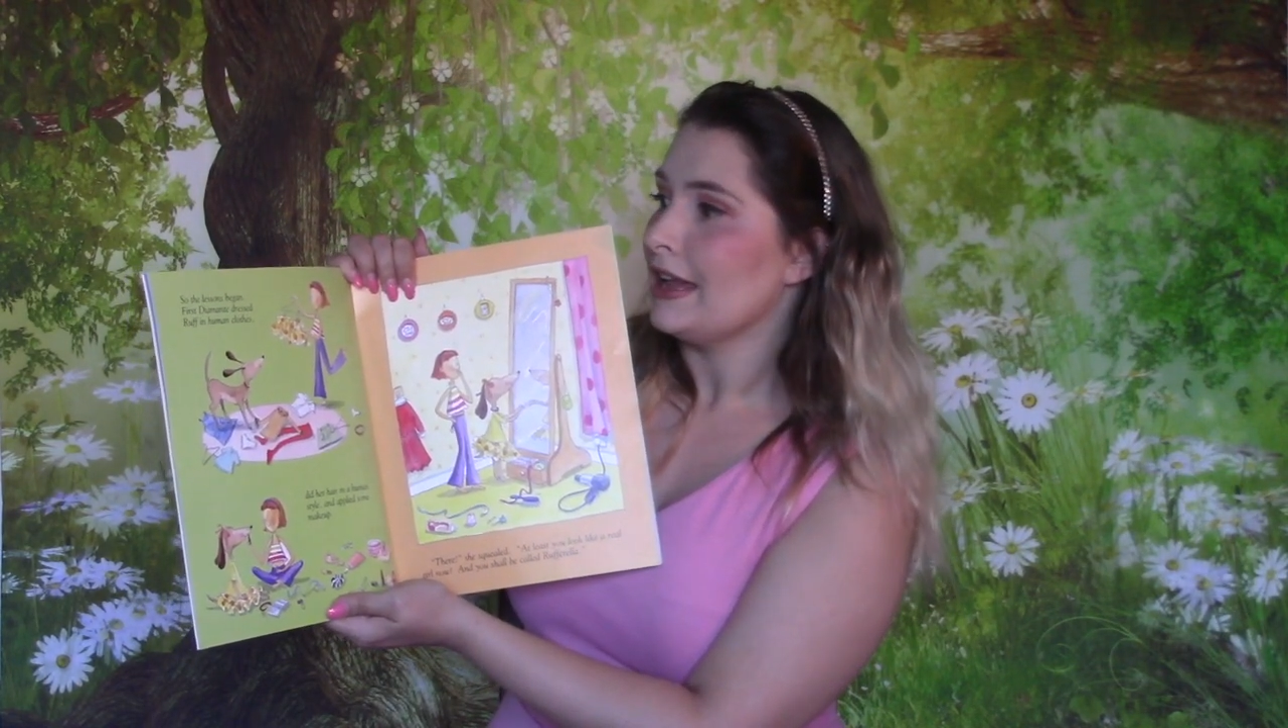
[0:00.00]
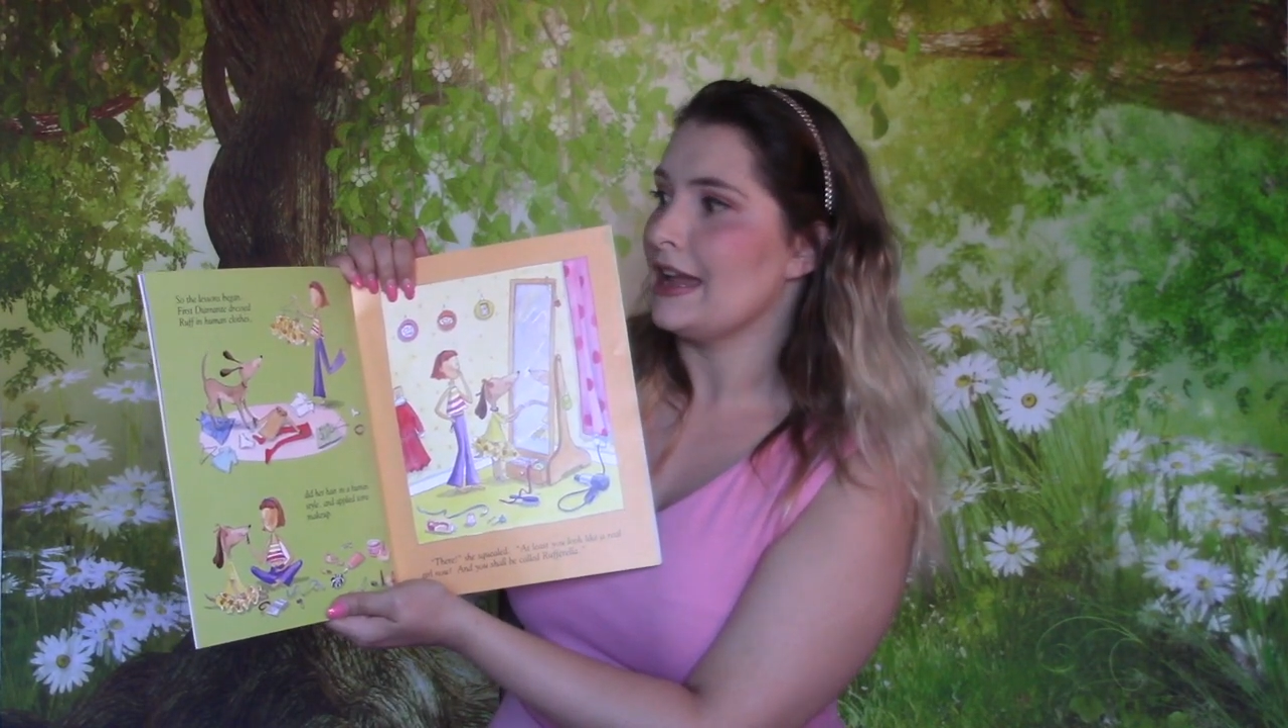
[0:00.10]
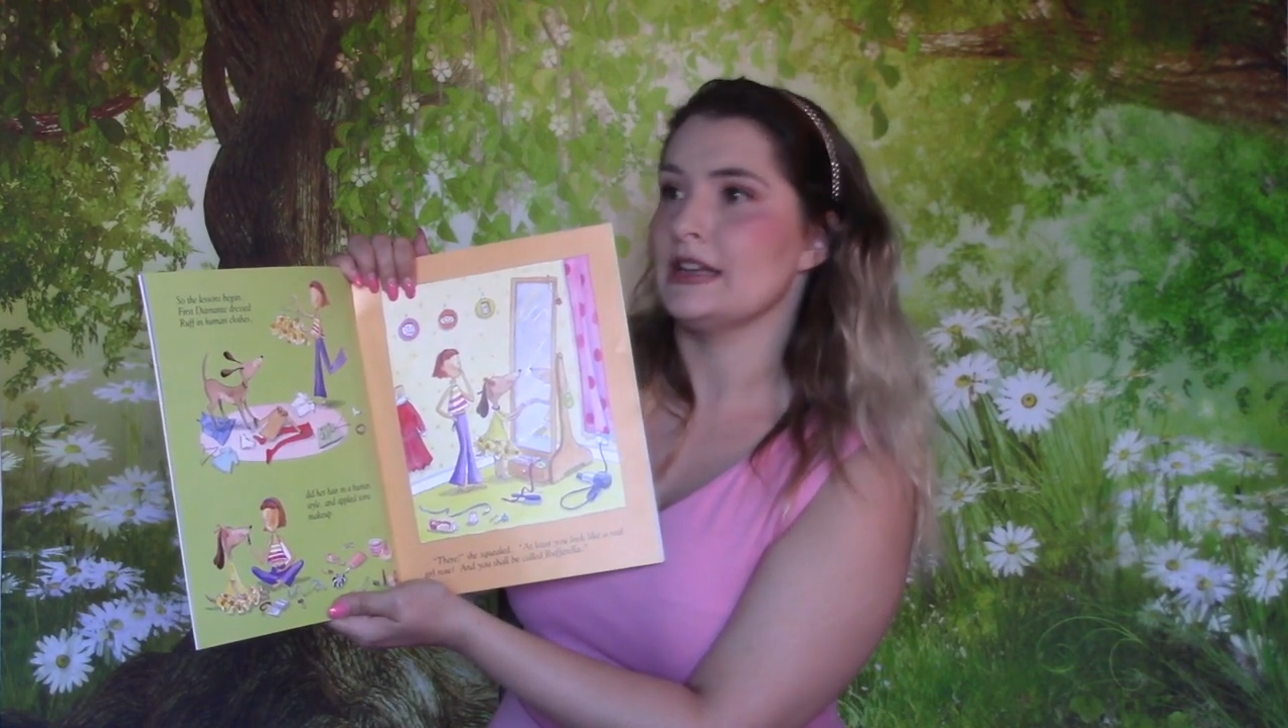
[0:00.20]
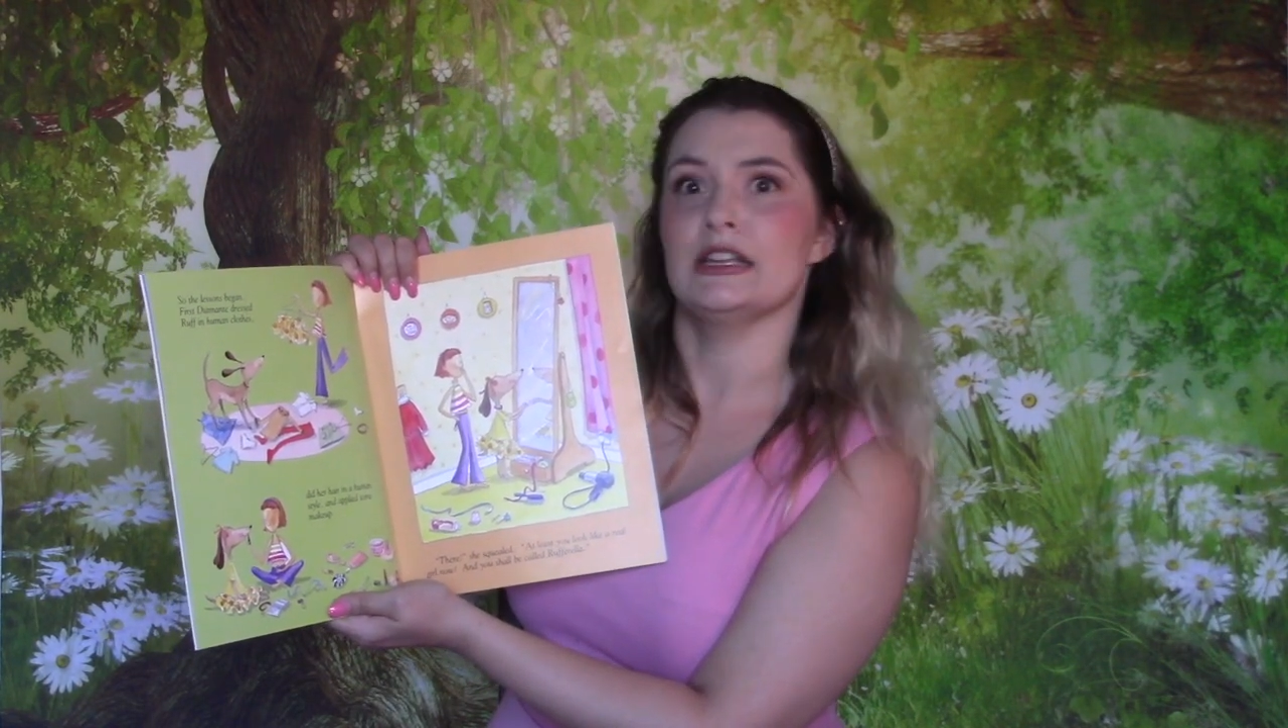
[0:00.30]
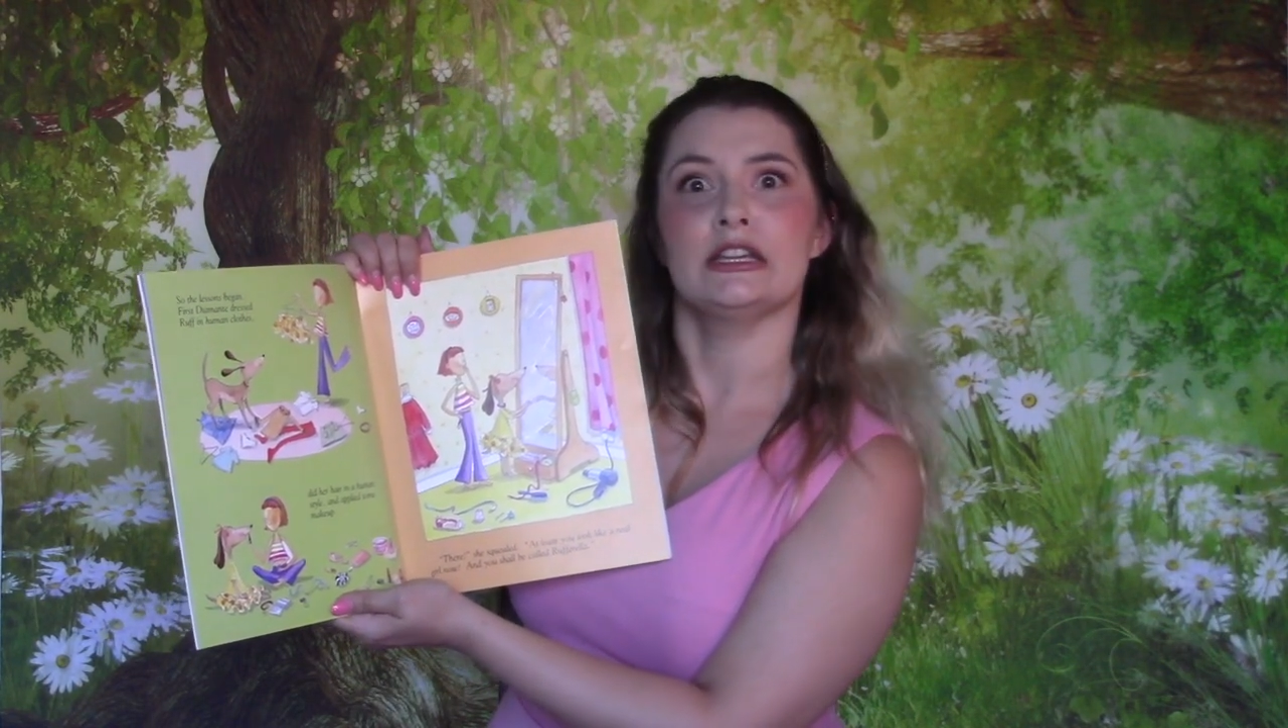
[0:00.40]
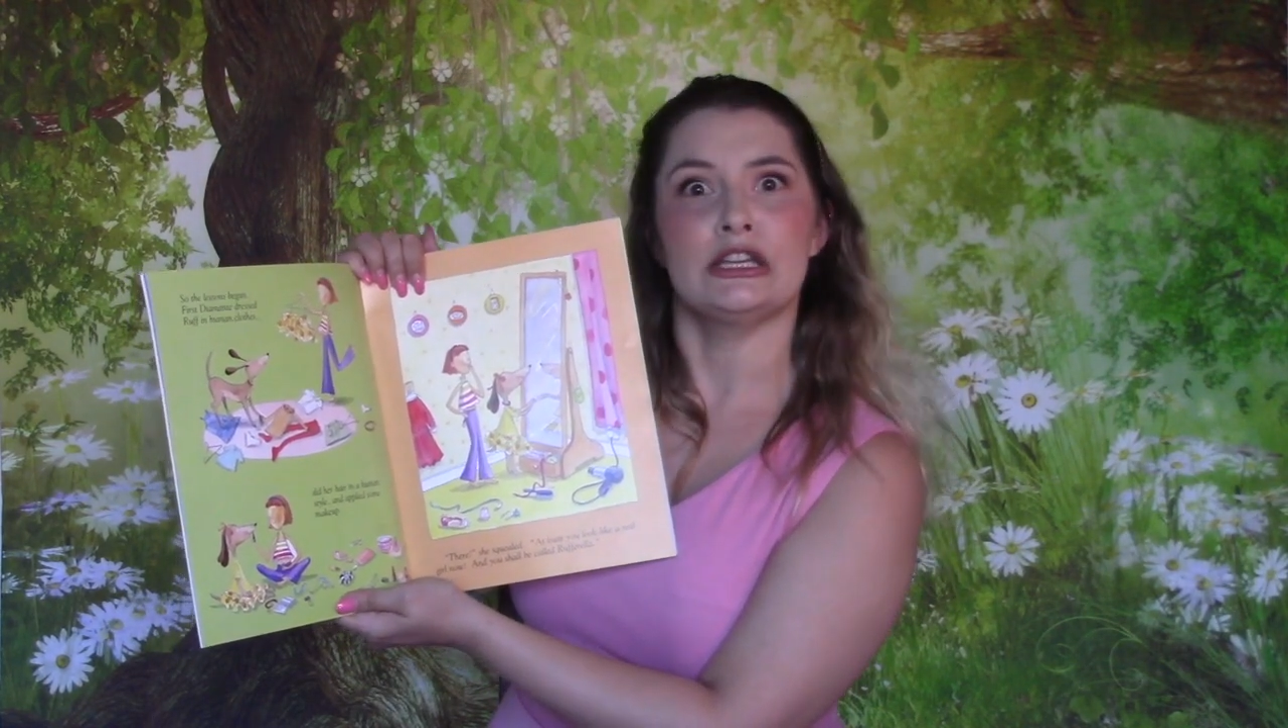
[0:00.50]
in